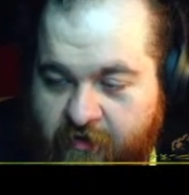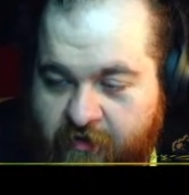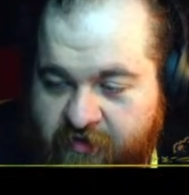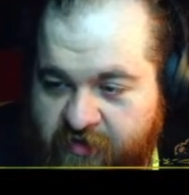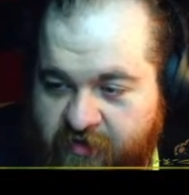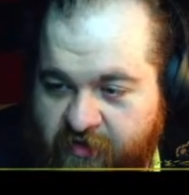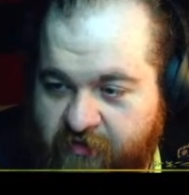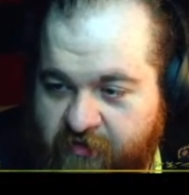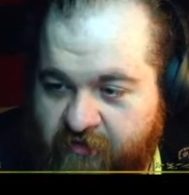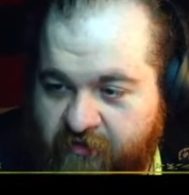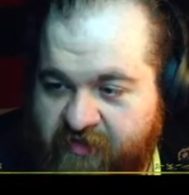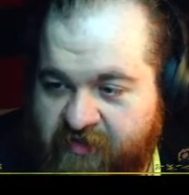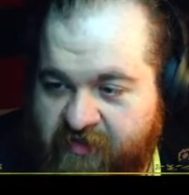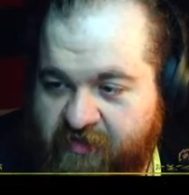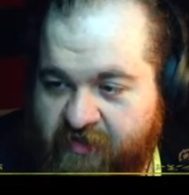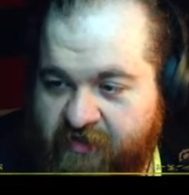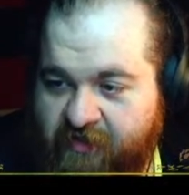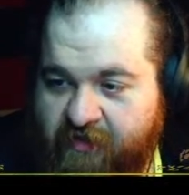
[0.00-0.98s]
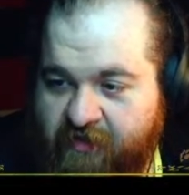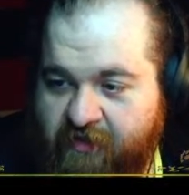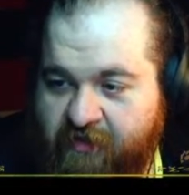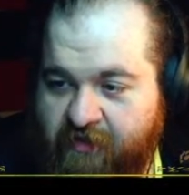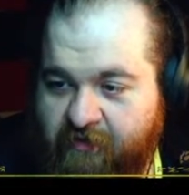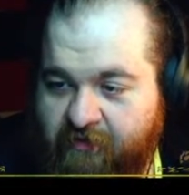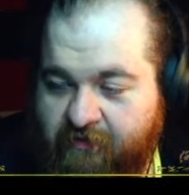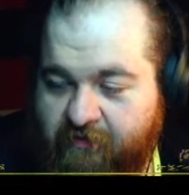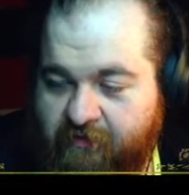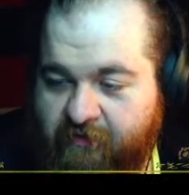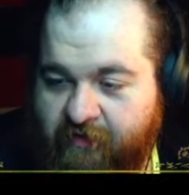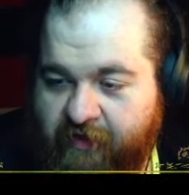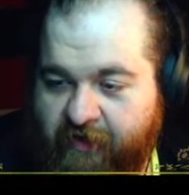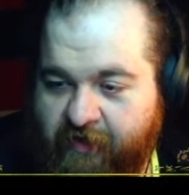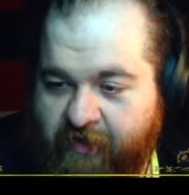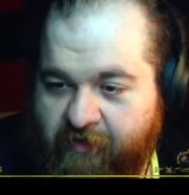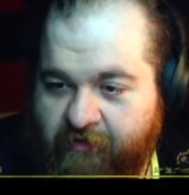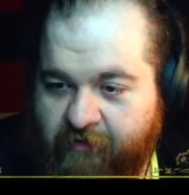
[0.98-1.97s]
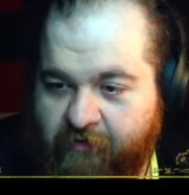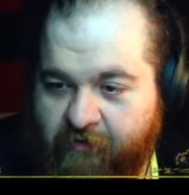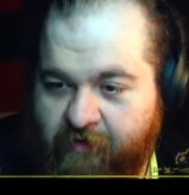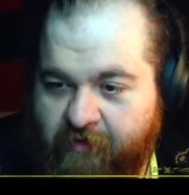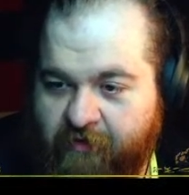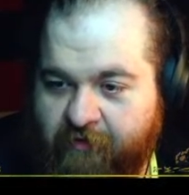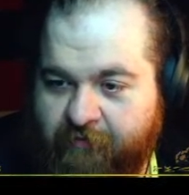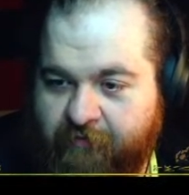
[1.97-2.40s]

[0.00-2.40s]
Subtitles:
let's say now